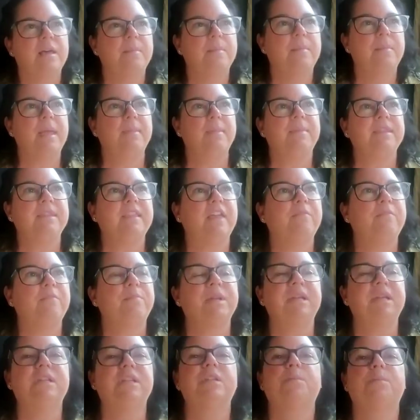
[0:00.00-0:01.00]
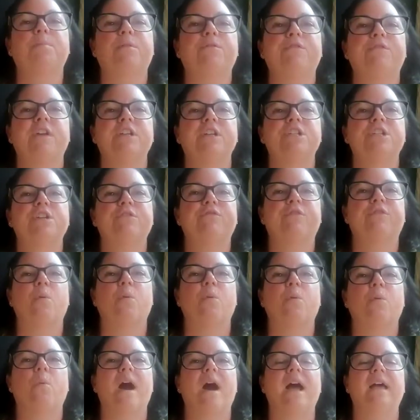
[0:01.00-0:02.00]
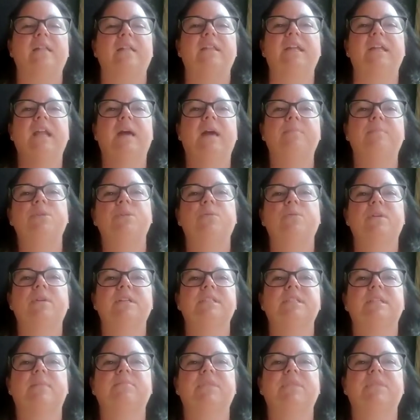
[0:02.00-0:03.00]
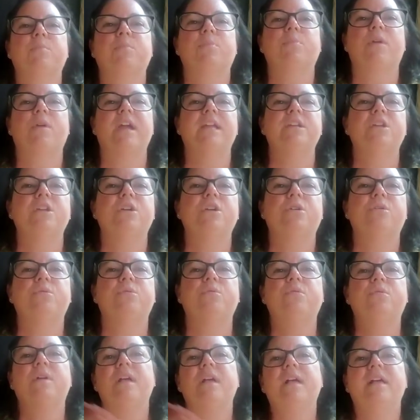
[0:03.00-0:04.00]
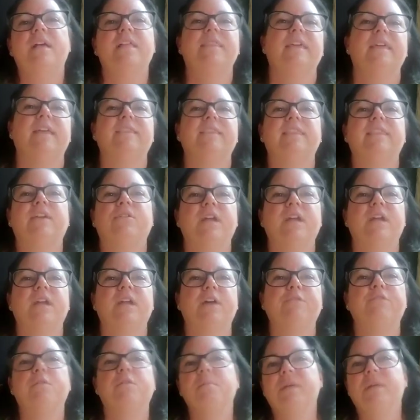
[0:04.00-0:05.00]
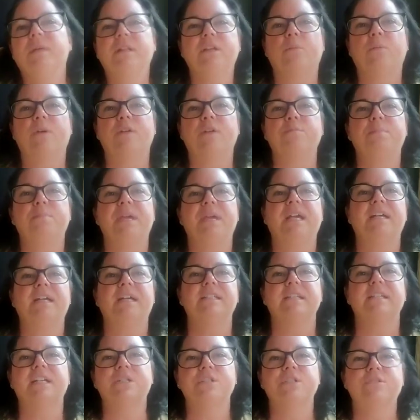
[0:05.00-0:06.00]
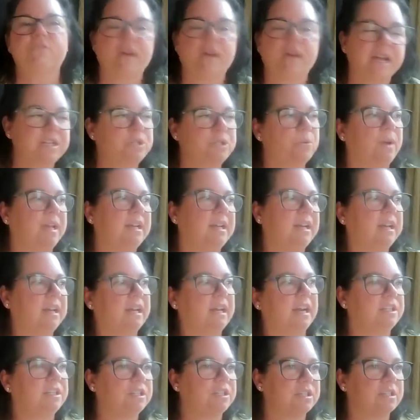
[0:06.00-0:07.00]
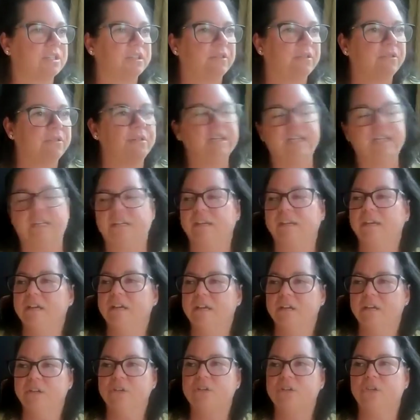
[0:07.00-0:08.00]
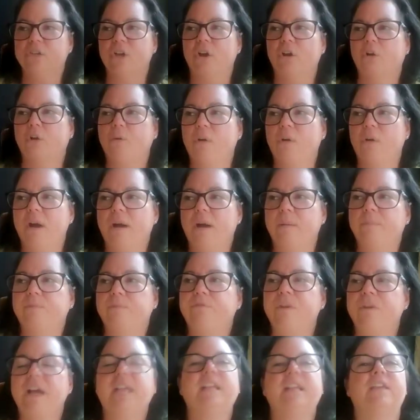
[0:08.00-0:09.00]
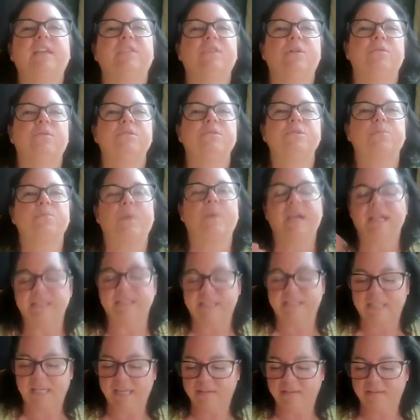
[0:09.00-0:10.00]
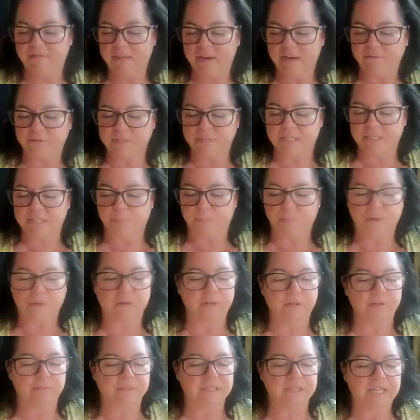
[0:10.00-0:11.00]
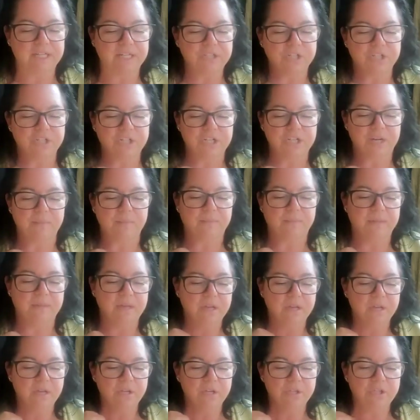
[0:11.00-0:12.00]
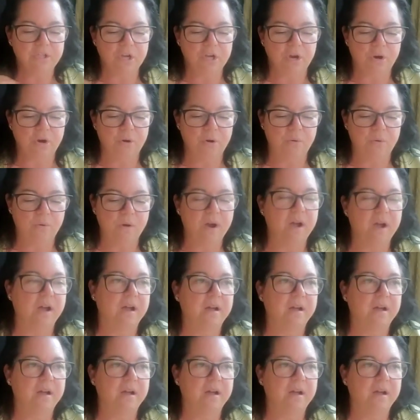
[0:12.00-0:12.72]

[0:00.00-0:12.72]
maybe they've been in the profession for a while and I'm doing something brand new that they're not familiar with because I just graduated and I just learned it. So finding those ways to give that reciprocal relationship. So